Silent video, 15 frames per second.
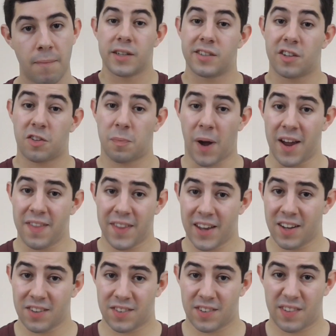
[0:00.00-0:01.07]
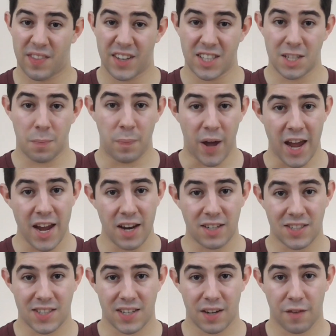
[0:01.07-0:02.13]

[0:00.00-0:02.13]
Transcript: Despite this, the debate